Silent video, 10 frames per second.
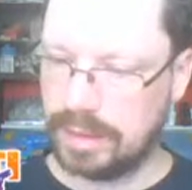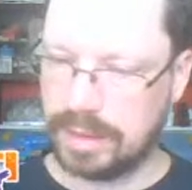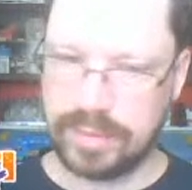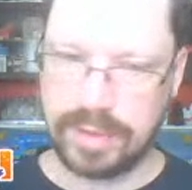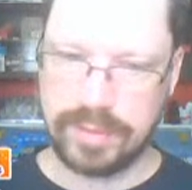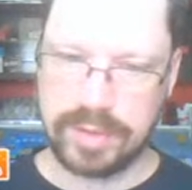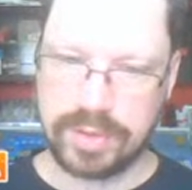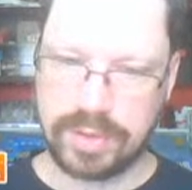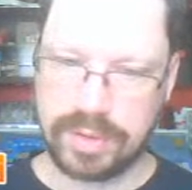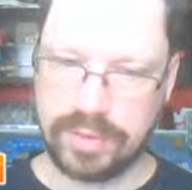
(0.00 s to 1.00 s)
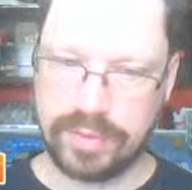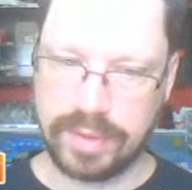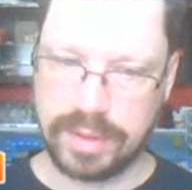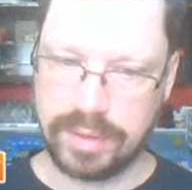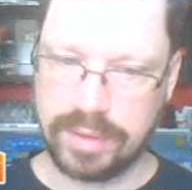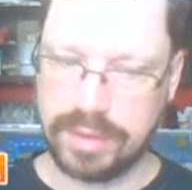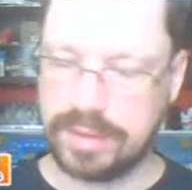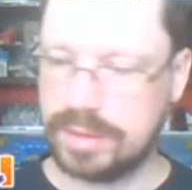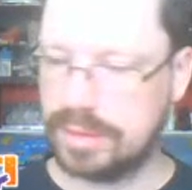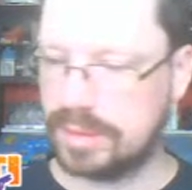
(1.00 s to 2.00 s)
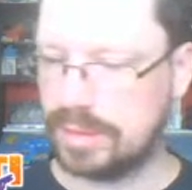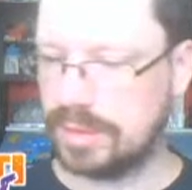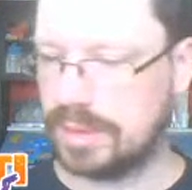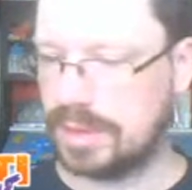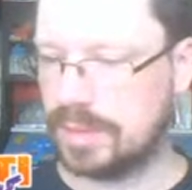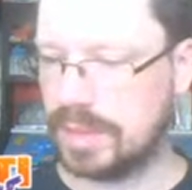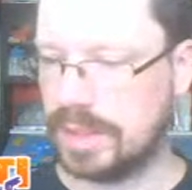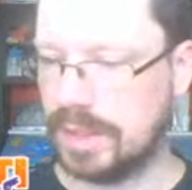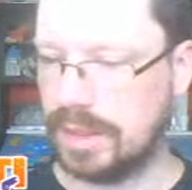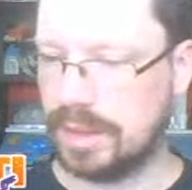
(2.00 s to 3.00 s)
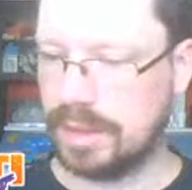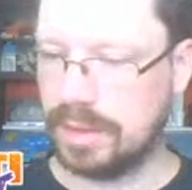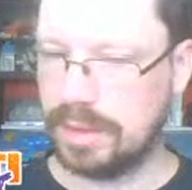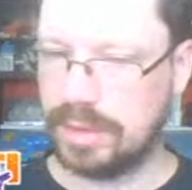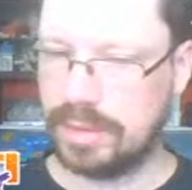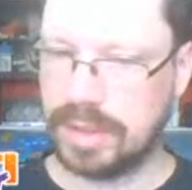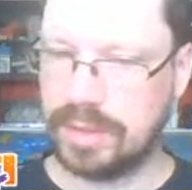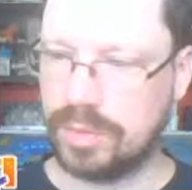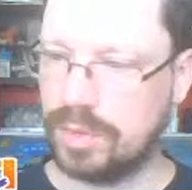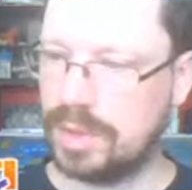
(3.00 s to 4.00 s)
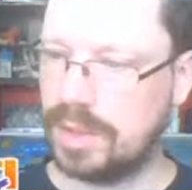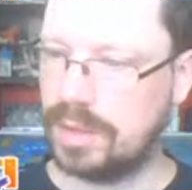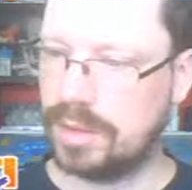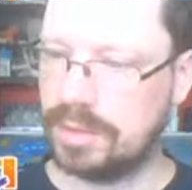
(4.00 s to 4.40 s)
I'm just trying to find, there it is. So this is my my door layer,